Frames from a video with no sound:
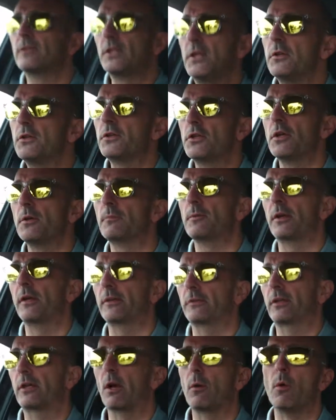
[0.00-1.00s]
YouTube
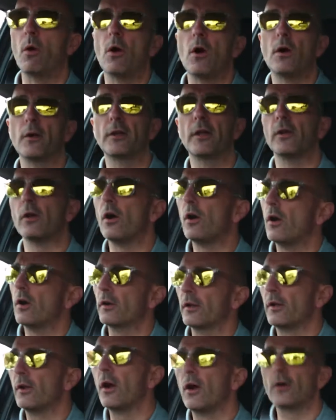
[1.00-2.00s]
like to go on and
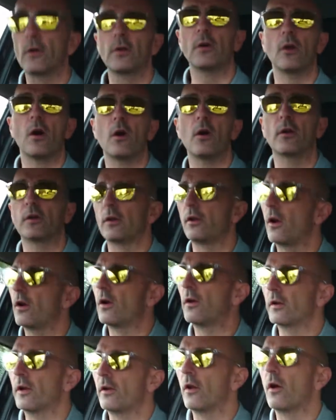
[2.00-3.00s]
on and on and on and
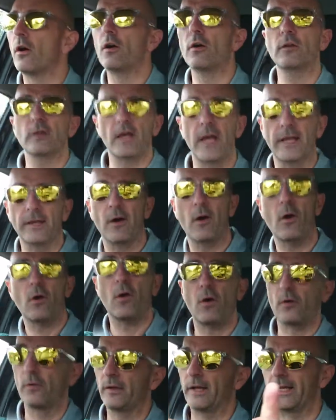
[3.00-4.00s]
on and on and
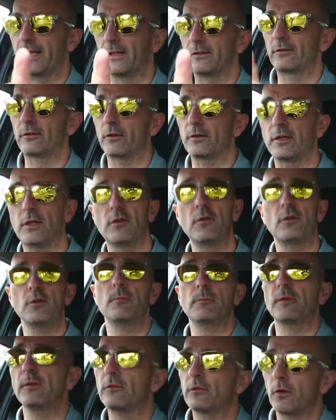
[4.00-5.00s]
on, and then so do
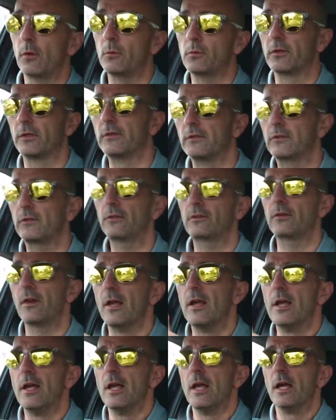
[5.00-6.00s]
YouTube consultants
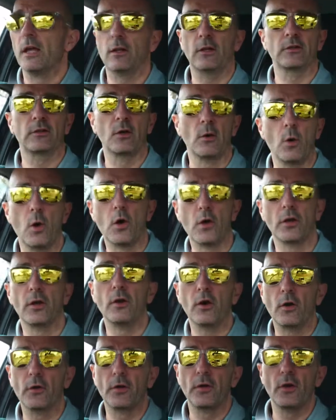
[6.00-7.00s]
like to go on and
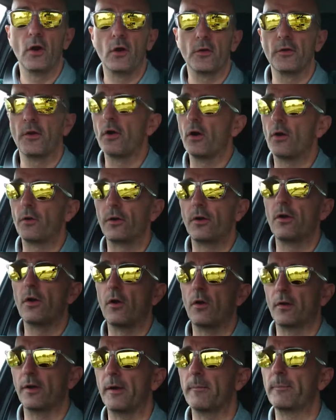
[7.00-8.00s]
on and on and on and
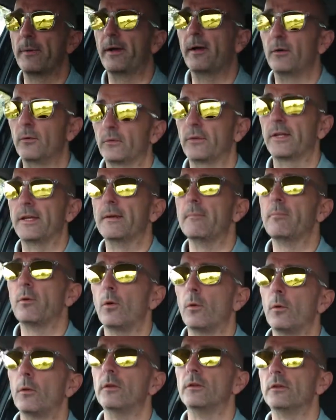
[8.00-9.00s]
on about the
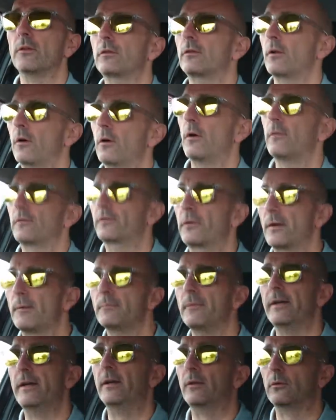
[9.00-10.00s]
importance of
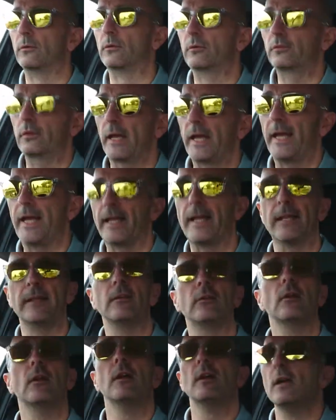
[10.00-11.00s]
thumbnails.
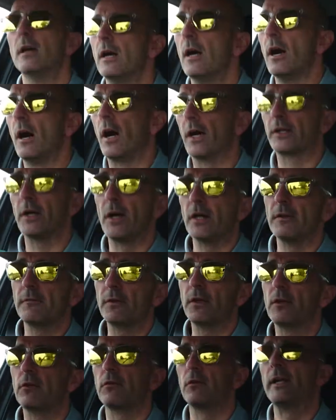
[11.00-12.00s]
And I kind of
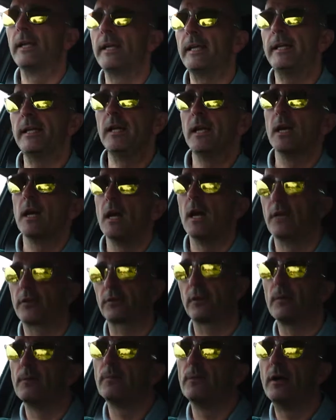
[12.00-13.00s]
agree, a
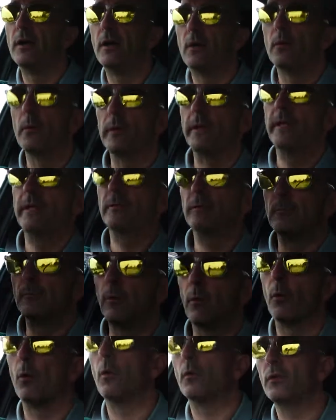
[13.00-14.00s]
thumbnail is
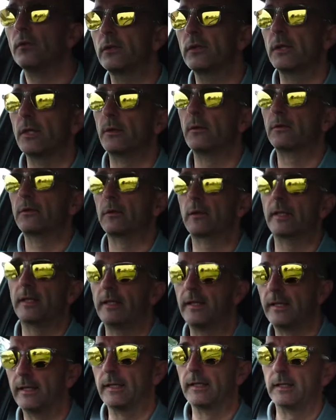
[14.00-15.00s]
important. You know, it's like a
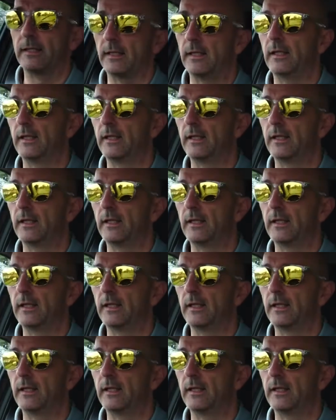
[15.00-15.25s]
little